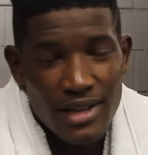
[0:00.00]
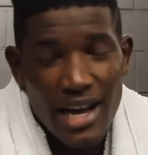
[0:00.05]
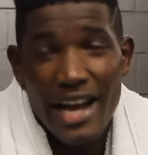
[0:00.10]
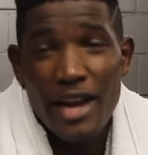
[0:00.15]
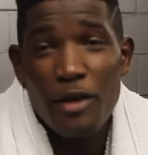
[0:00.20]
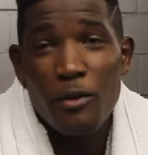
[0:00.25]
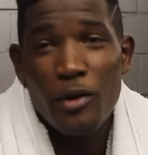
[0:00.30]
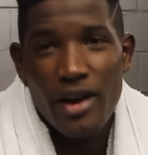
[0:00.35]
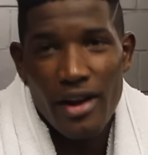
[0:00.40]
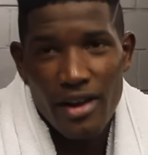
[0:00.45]

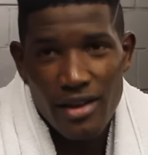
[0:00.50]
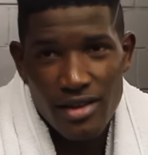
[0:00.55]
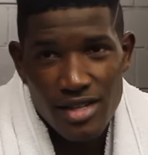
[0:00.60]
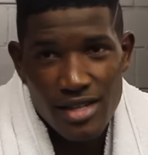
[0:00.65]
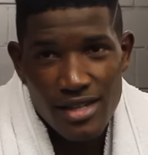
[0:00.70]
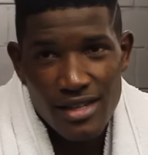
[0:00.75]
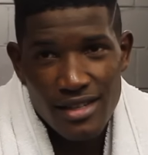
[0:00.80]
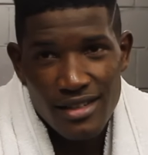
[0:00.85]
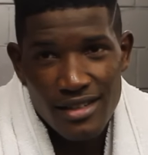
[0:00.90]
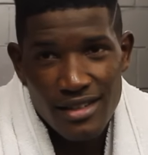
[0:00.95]

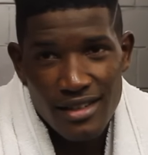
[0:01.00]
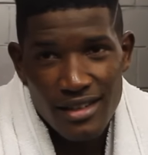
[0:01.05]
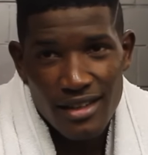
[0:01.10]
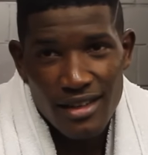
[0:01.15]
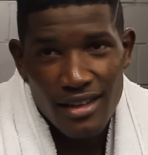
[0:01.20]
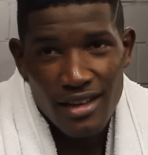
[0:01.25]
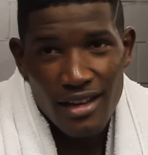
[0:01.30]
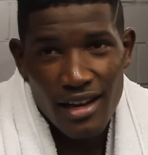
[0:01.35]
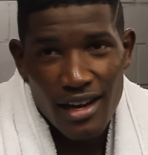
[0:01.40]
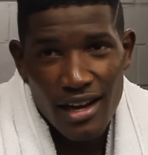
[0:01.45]
height-wise,
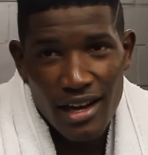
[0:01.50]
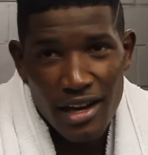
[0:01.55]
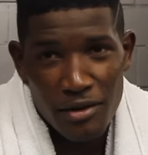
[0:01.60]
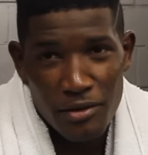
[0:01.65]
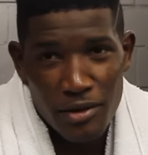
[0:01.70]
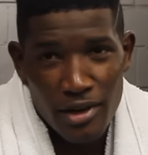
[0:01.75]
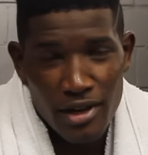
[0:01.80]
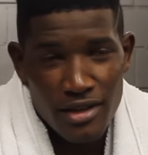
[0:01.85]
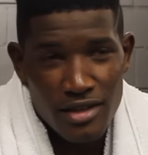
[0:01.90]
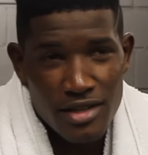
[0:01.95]

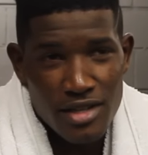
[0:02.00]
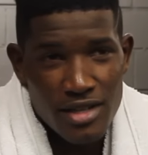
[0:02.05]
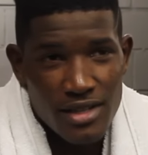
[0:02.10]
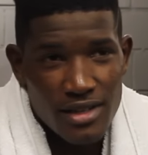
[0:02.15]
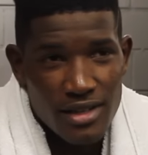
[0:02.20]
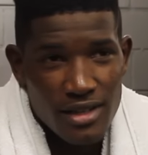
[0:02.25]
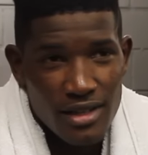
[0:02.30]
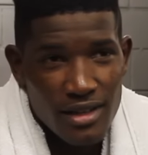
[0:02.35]
height-wise,